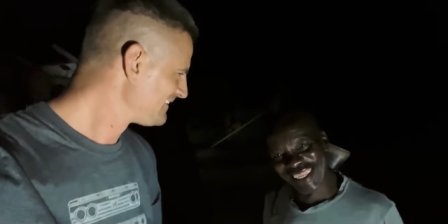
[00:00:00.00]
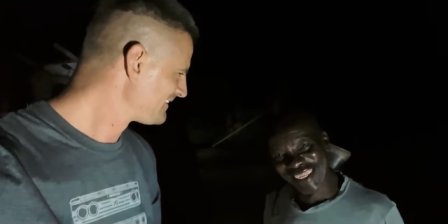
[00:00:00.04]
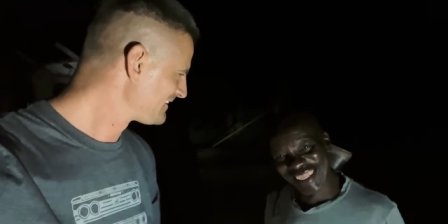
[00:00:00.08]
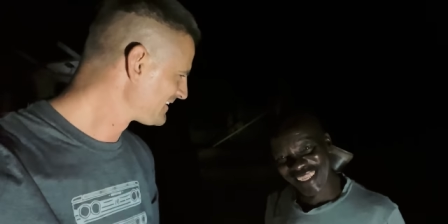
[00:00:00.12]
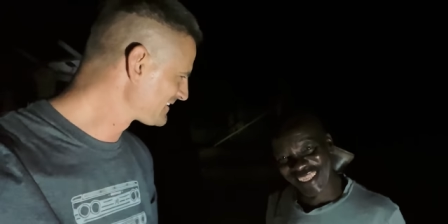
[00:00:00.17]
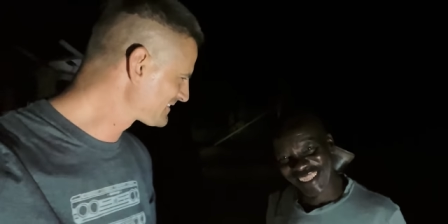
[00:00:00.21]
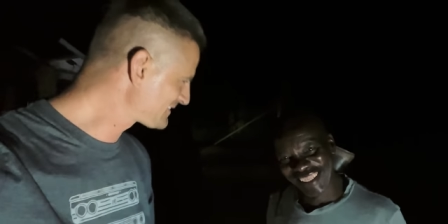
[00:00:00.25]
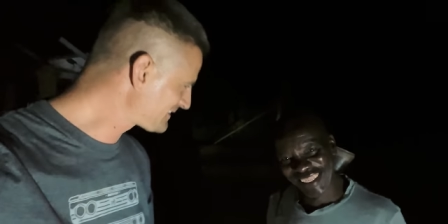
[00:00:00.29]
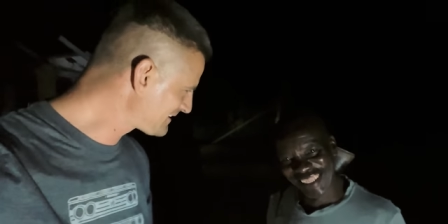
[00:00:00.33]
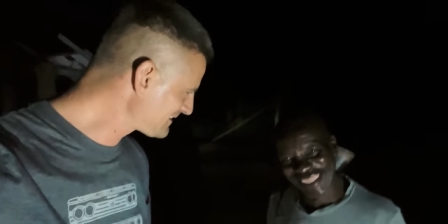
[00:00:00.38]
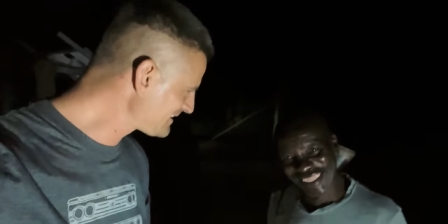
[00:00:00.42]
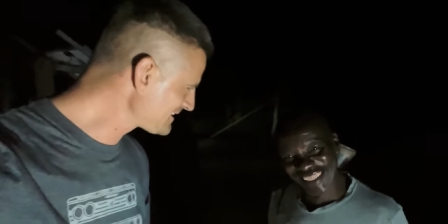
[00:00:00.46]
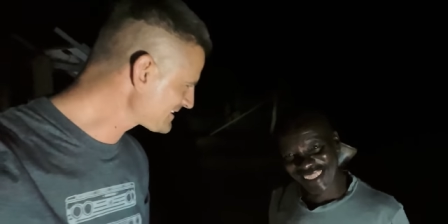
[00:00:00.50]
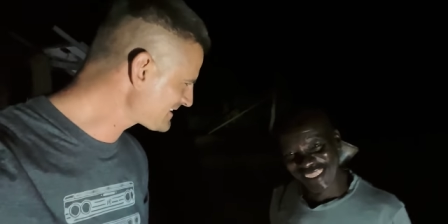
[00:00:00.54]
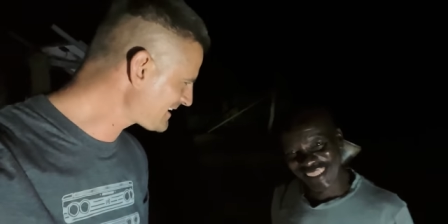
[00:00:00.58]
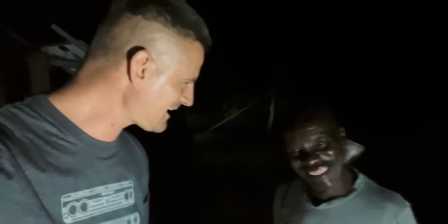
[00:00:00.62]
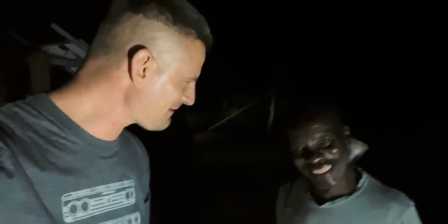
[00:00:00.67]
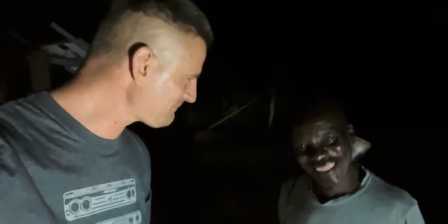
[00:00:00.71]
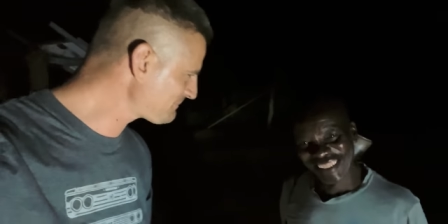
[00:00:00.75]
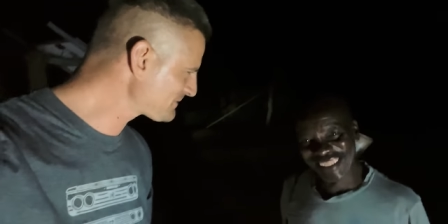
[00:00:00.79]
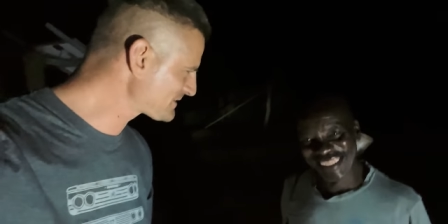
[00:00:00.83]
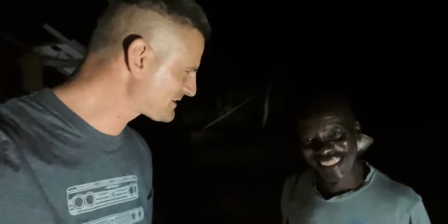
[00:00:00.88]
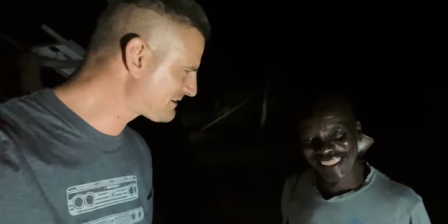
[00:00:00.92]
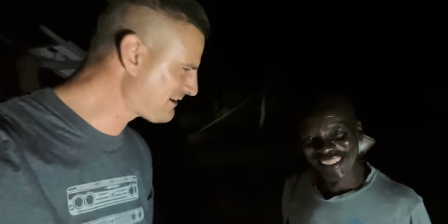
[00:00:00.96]
This, this
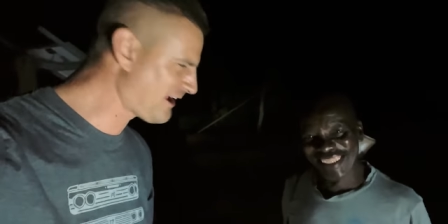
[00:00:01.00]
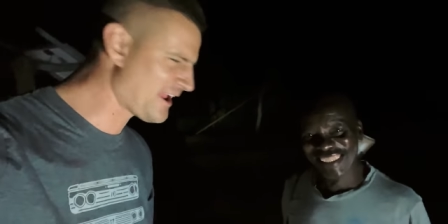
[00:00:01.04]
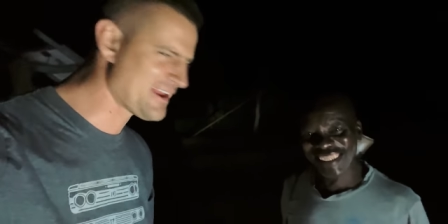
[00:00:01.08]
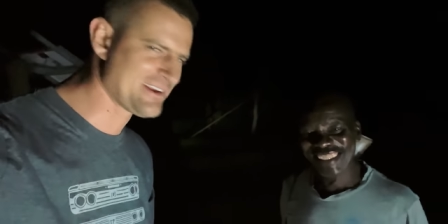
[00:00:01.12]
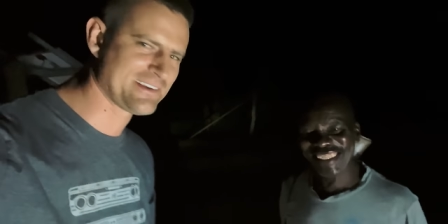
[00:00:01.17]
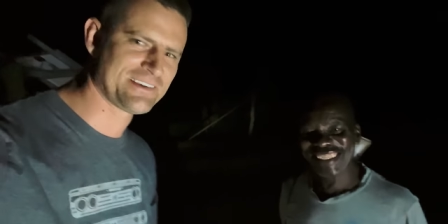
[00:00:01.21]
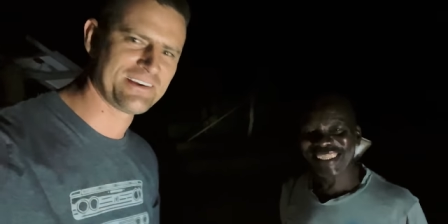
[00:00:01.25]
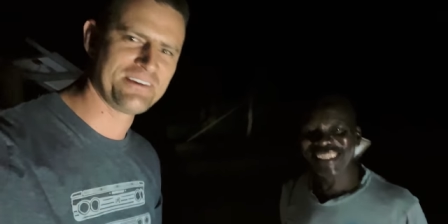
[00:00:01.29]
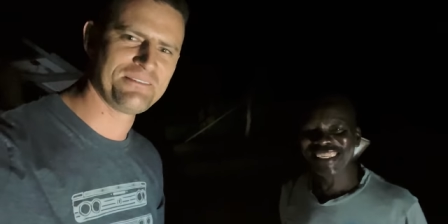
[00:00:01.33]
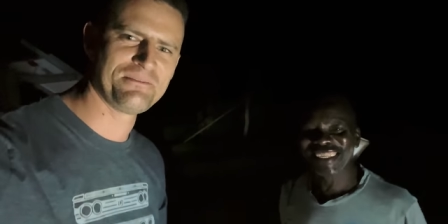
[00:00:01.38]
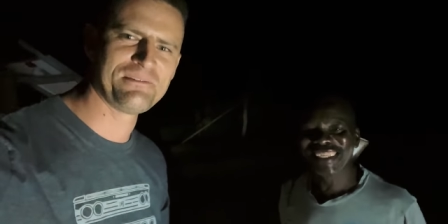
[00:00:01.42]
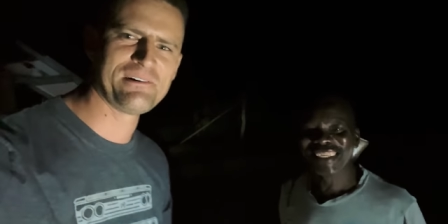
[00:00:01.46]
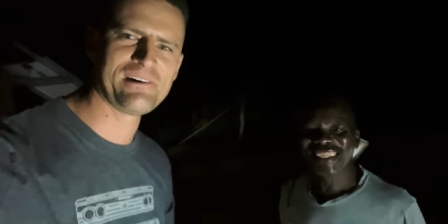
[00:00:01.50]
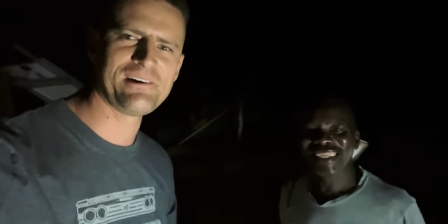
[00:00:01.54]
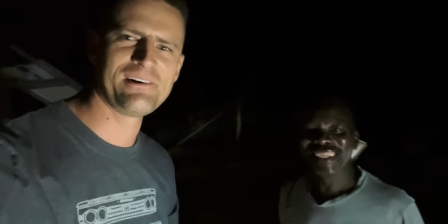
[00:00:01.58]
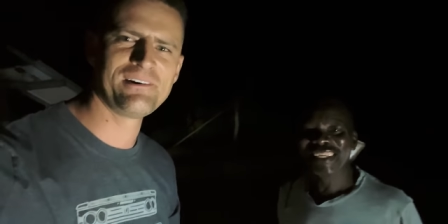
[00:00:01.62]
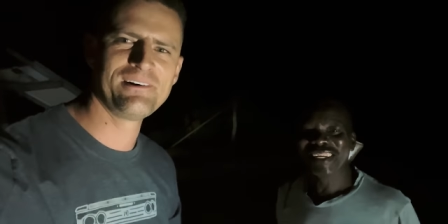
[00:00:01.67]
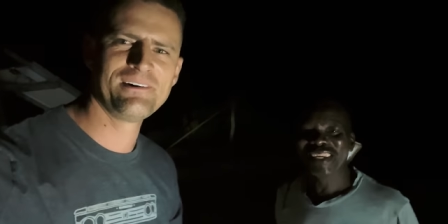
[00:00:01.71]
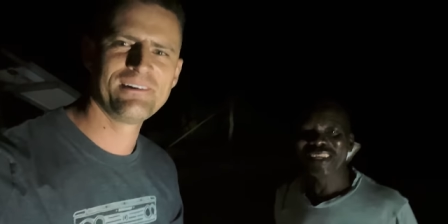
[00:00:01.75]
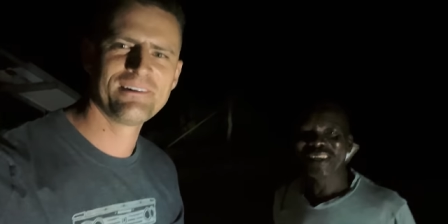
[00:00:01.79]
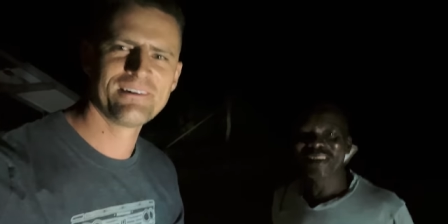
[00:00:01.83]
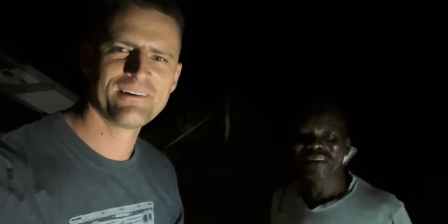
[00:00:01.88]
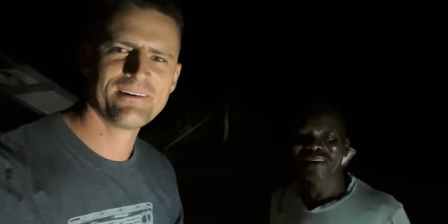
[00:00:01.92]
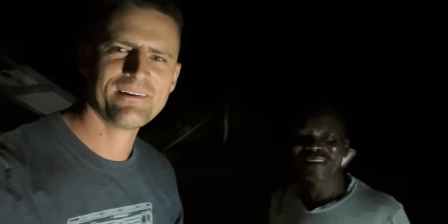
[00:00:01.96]
camp is crazy,
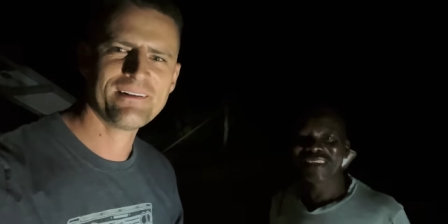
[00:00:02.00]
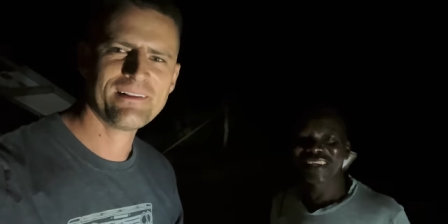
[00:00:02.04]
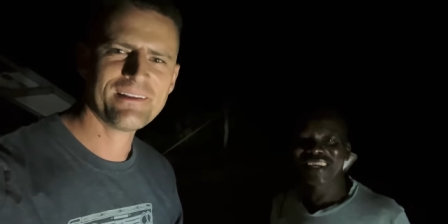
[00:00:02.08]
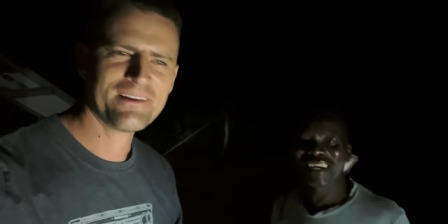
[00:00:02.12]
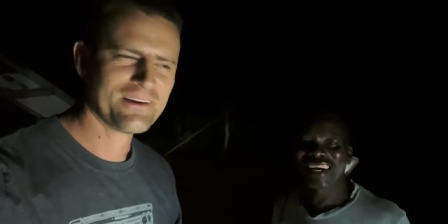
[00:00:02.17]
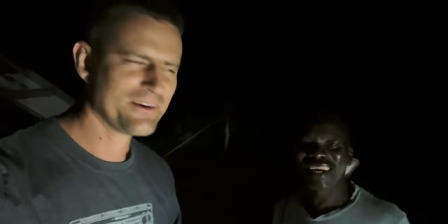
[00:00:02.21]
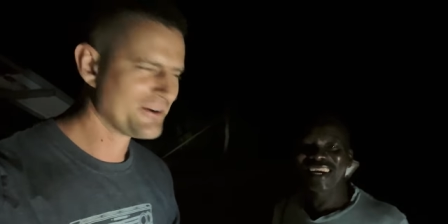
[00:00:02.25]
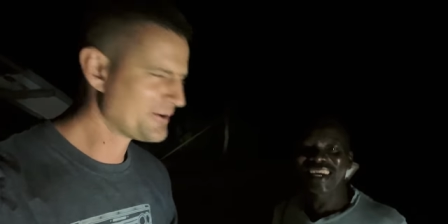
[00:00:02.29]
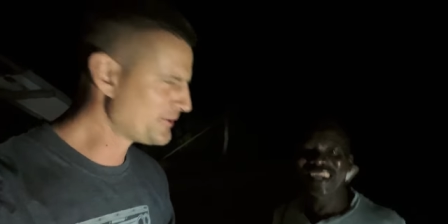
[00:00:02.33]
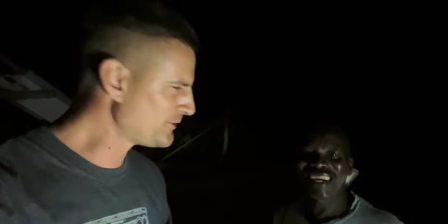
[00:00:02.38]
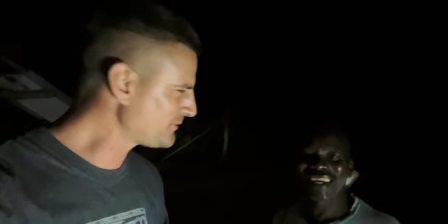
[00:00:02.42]
bro. Yeah.